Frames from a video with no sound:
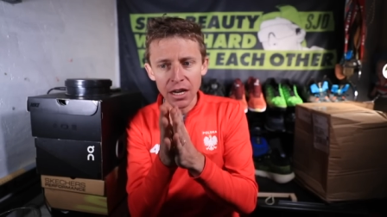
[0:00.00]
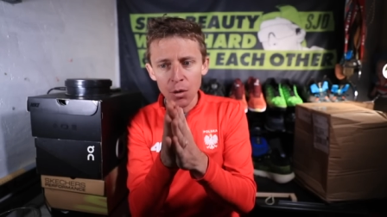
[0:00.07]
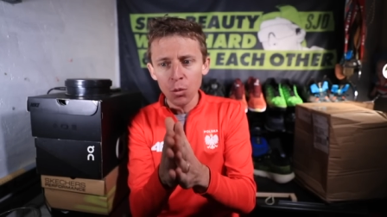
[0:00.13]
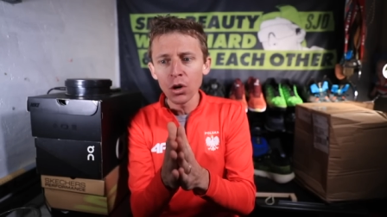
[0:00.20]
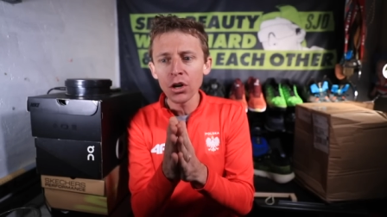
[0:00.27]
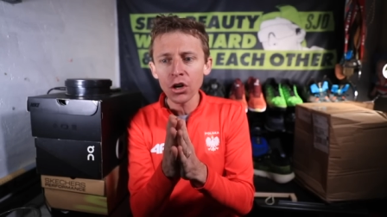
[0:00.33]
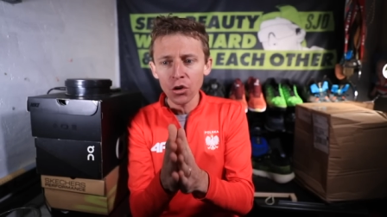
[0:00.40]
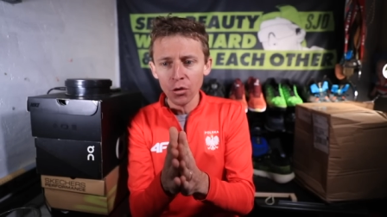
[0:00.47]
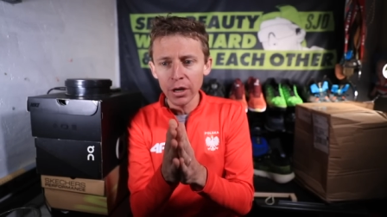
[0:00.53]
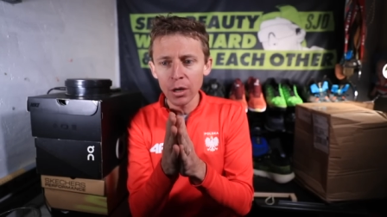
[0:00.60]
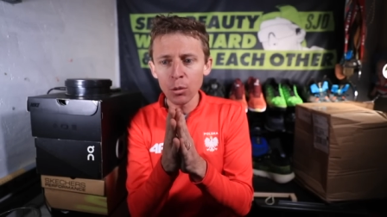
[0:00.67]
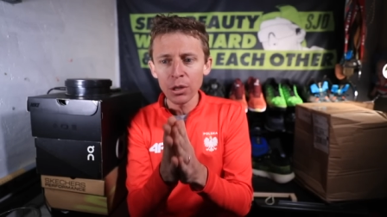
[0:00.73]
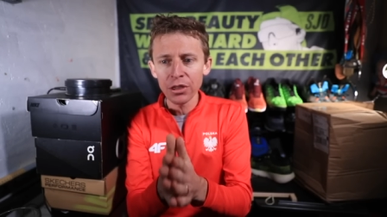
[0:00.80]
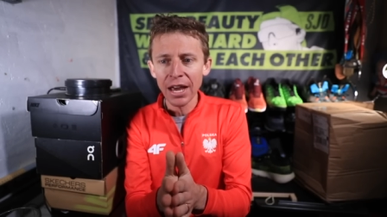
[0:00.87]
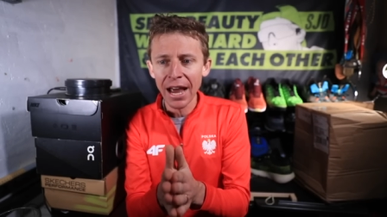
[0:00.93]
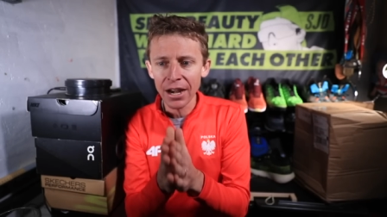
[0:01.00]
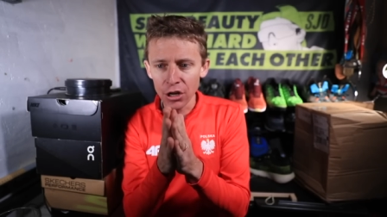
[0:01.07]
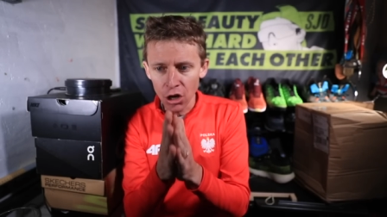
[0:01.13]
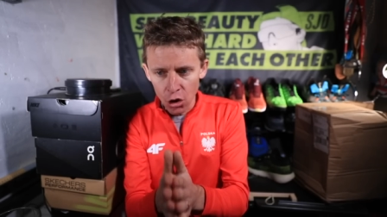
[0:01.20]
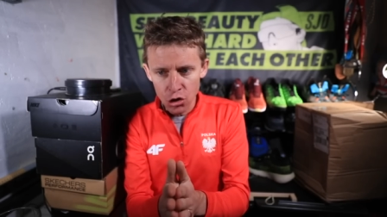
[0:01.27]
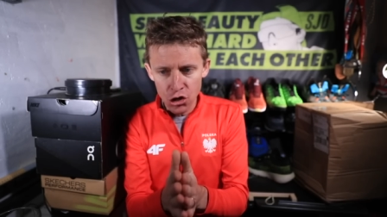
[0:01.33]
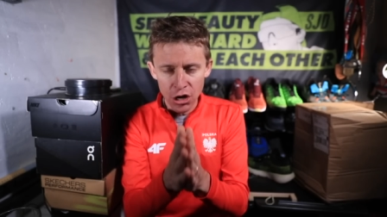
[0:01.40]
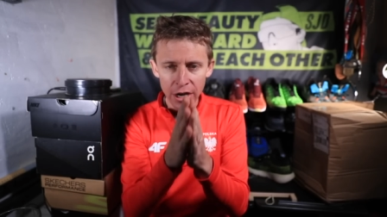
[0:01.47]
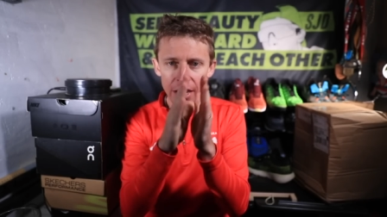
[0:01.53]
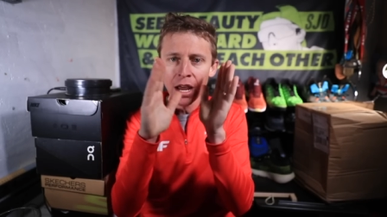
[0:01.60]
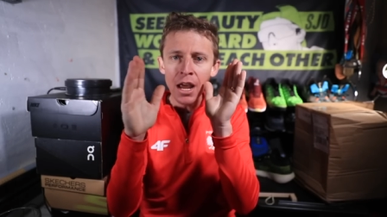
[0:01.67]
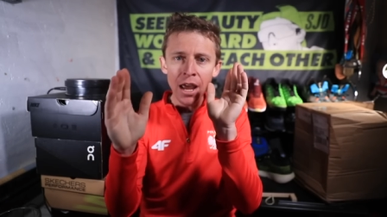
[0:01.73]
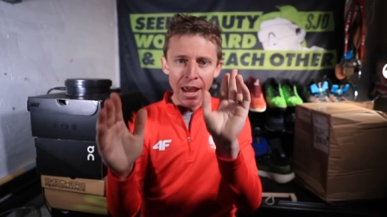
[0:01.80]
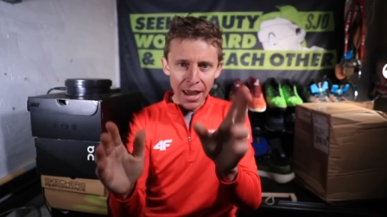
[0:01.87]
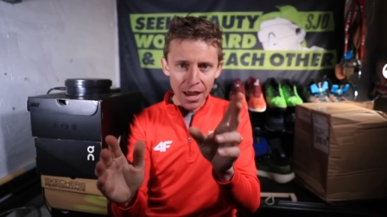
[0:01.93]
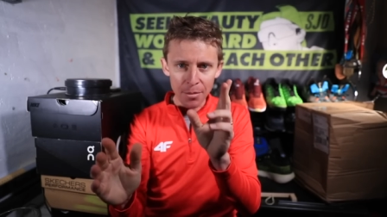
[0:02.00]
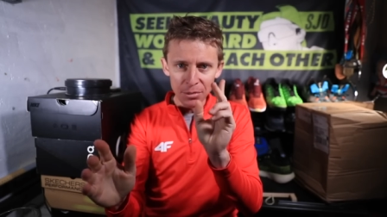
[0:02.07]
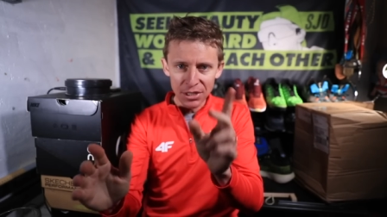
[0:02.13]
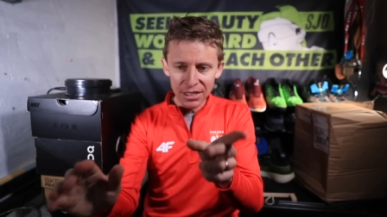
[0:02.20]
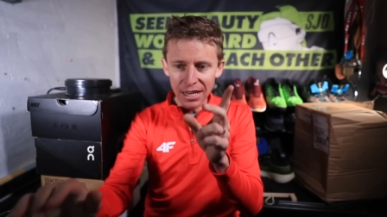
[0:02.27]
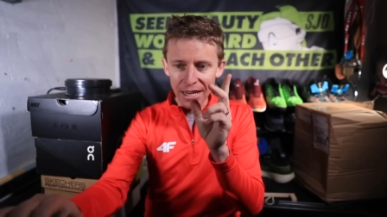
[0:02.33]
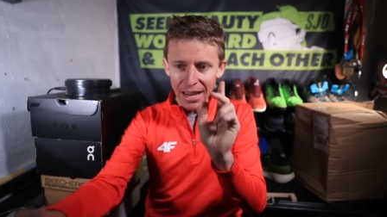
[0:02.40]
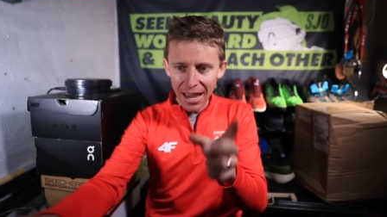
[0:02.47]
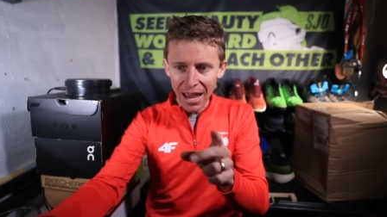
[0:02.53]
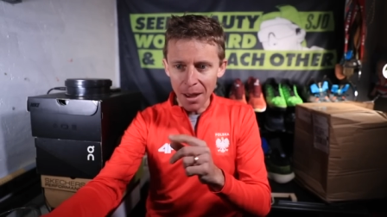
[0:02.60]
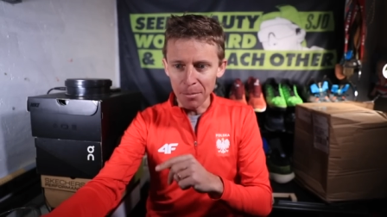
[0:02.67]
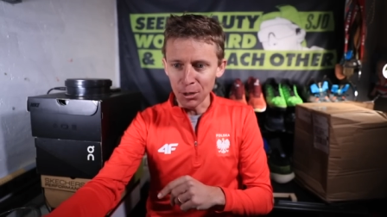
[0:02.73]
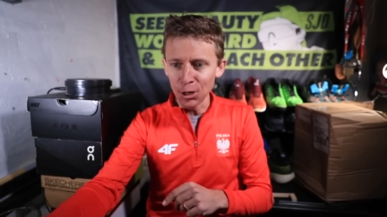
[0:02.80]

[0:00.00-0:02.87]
I would agree with that notion, M C M.